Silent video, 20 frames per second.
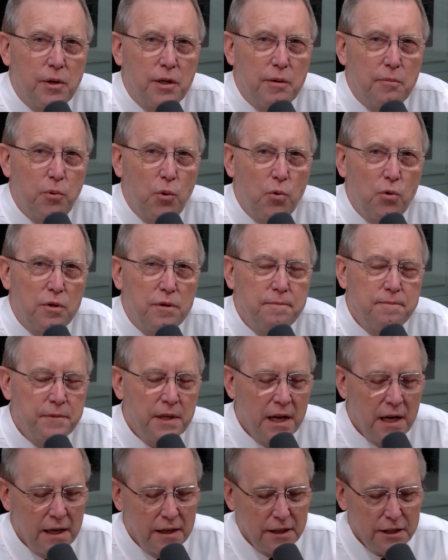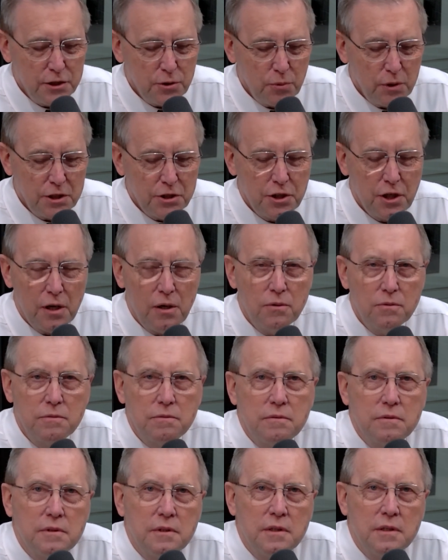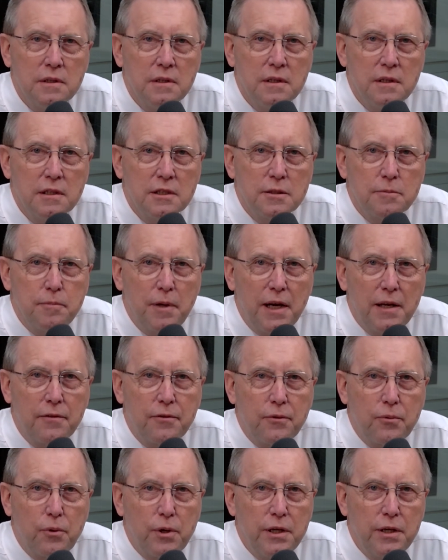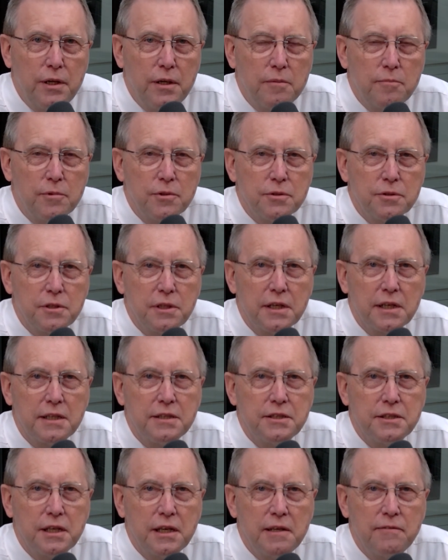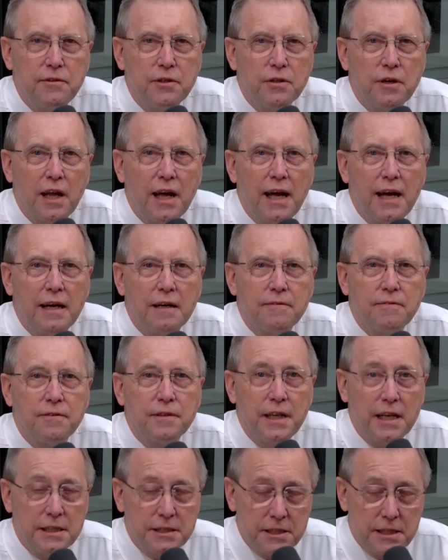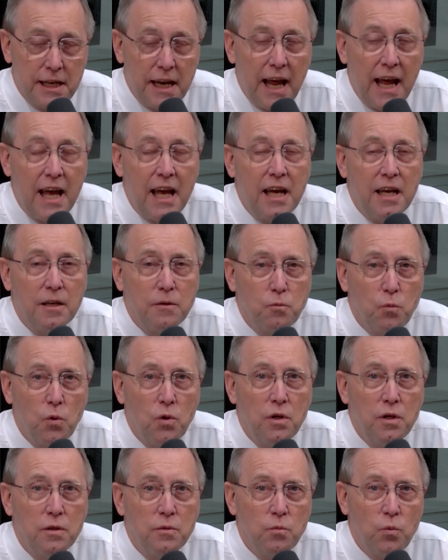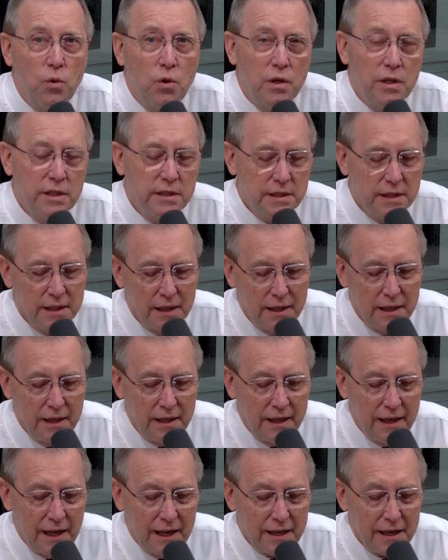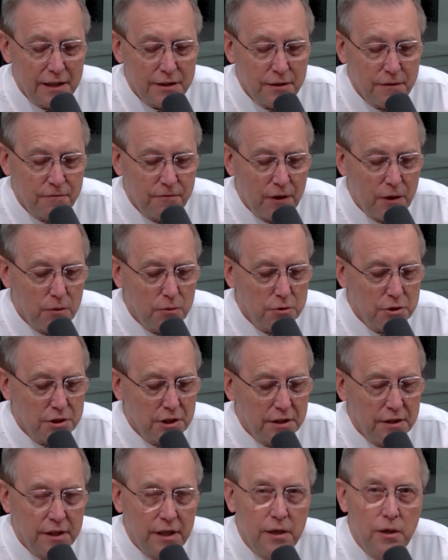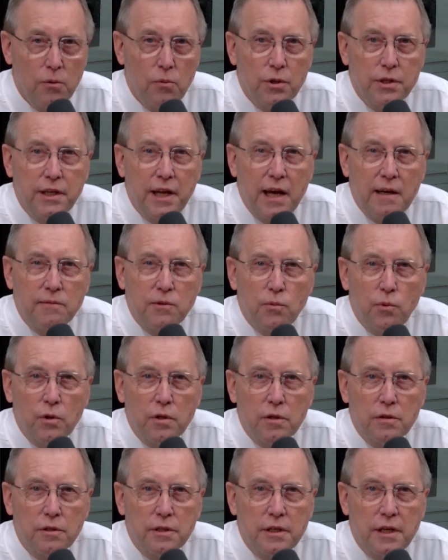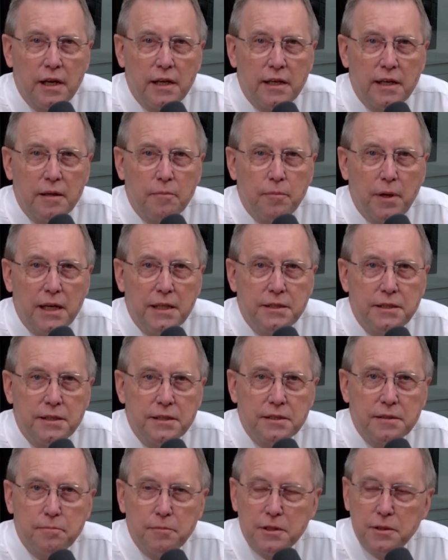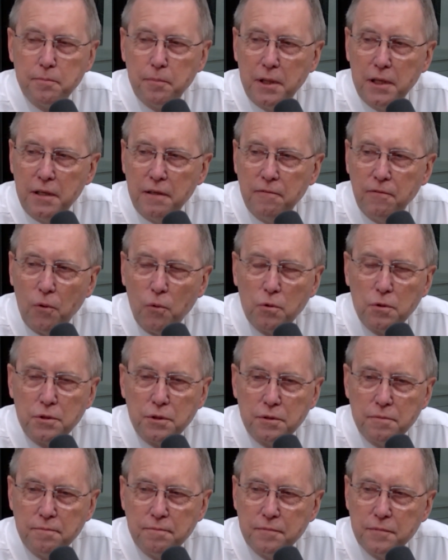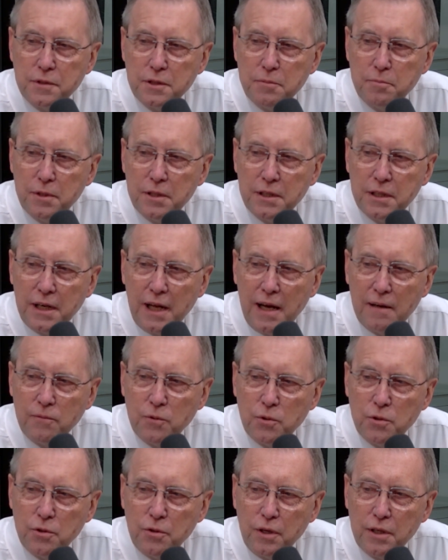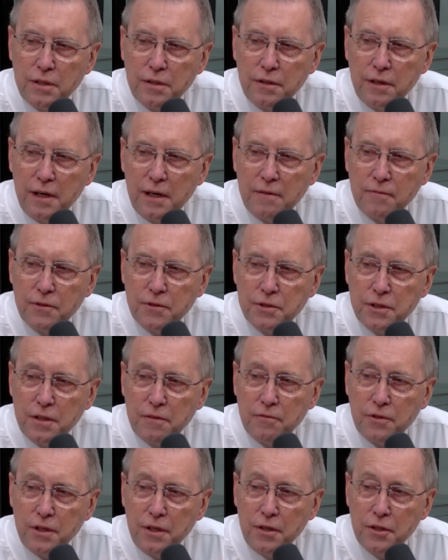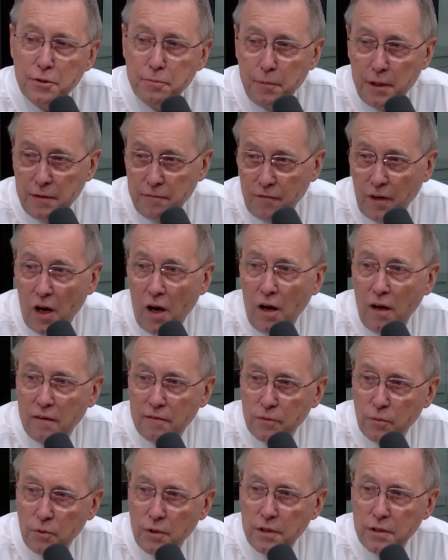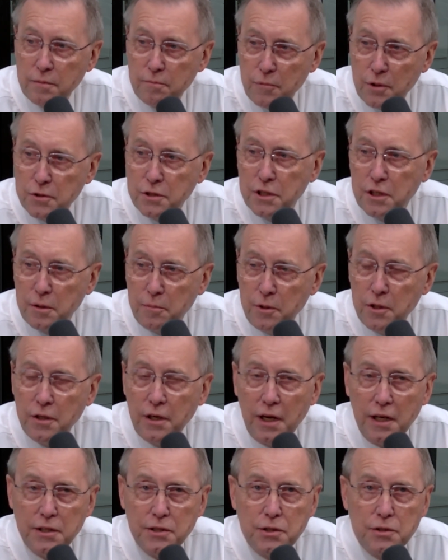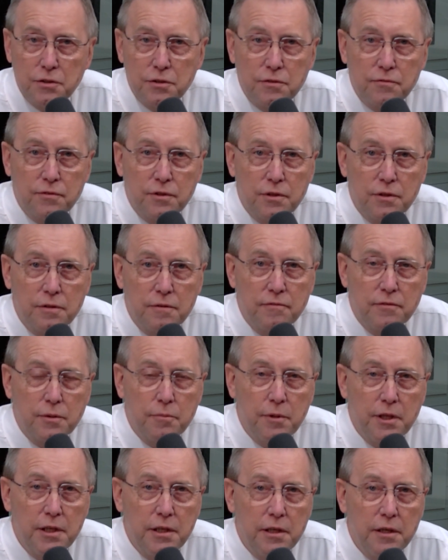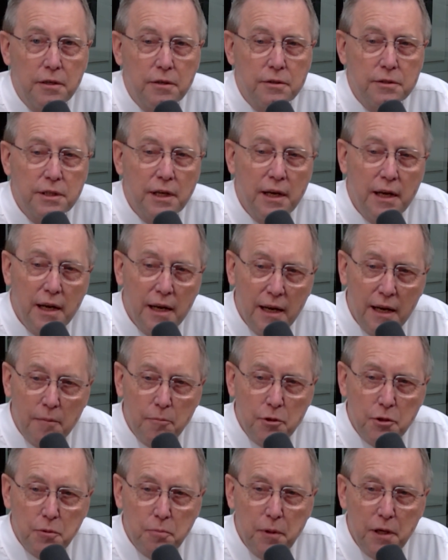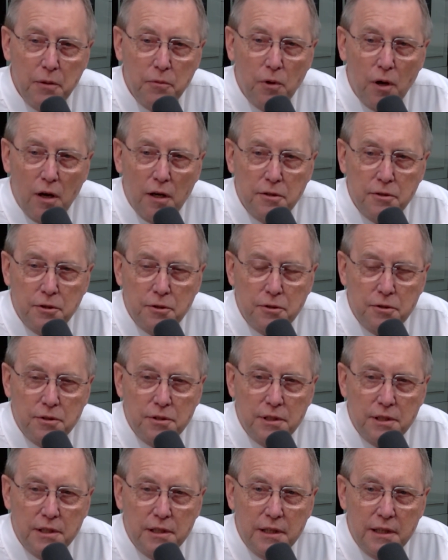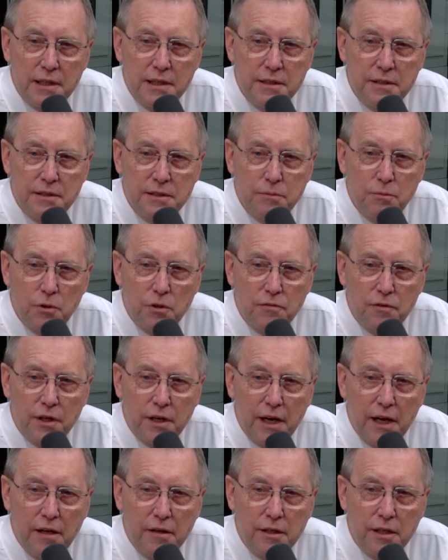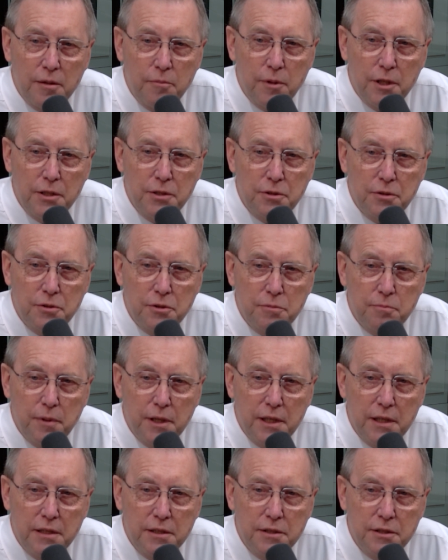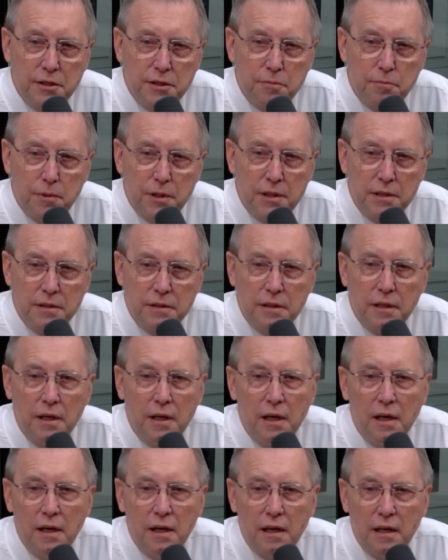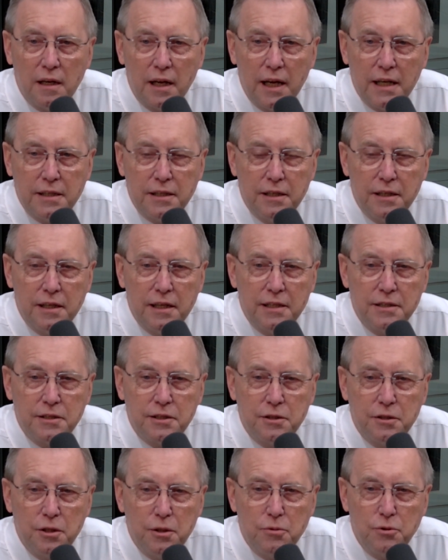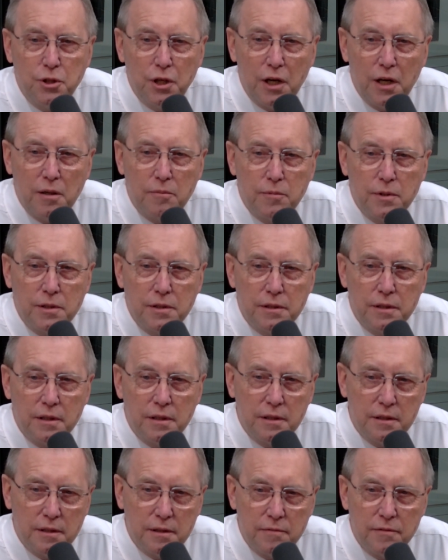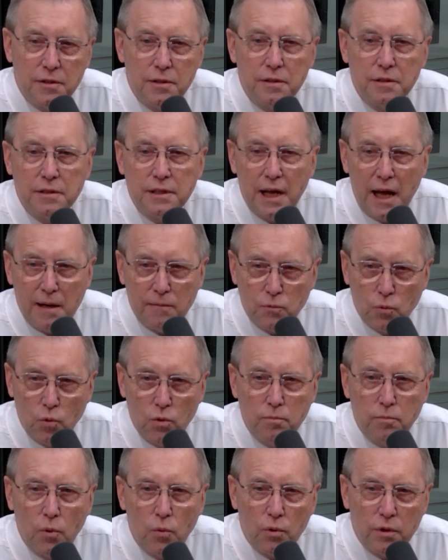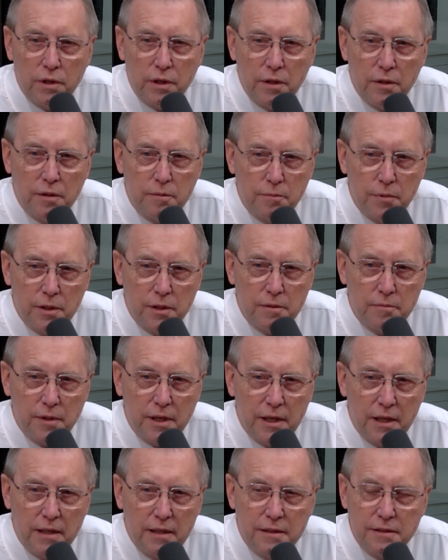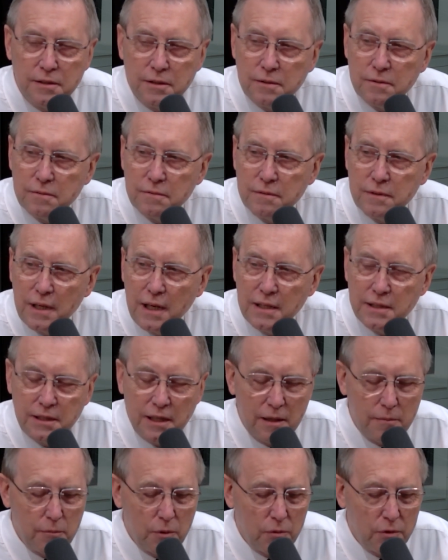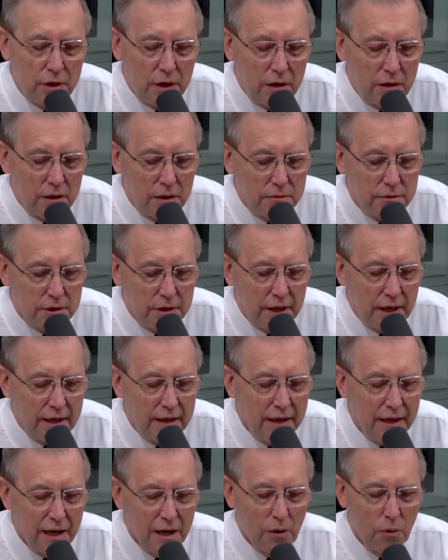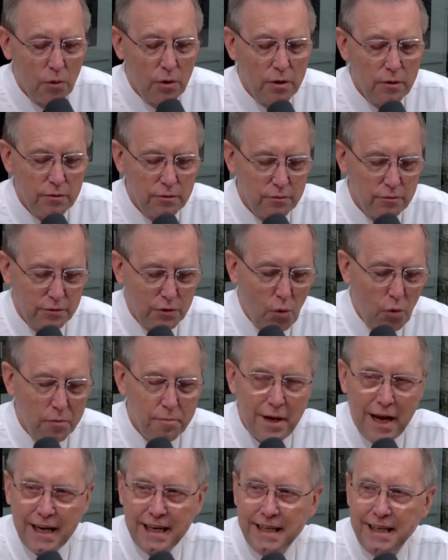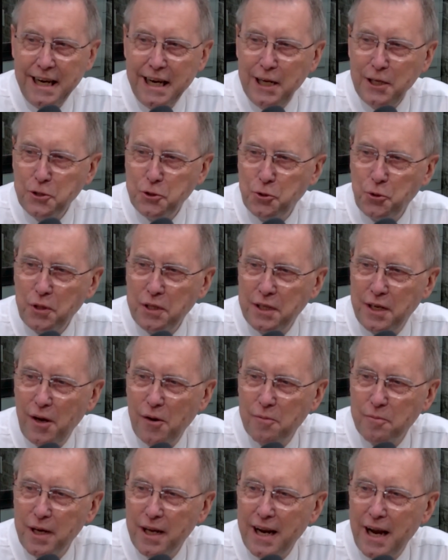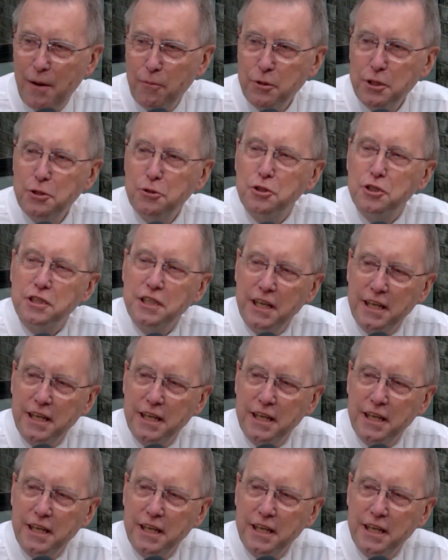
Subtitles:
Porter. This week's show, it's about 3 numbers that can save your life, and that's 911. And I got the folks that deal with 911 on a day-to-day basis. Miss Penny Foister, she's been the 911 director now for several years, been involved with emergency communications for many years. Mr. Ben Rodgers, he's one of our county commissioners. Ben has just been elected as the new chairman of the 911 board here in Putnam County, so nice to have both y'all on today. We're going back in history and talking about how we used to didn't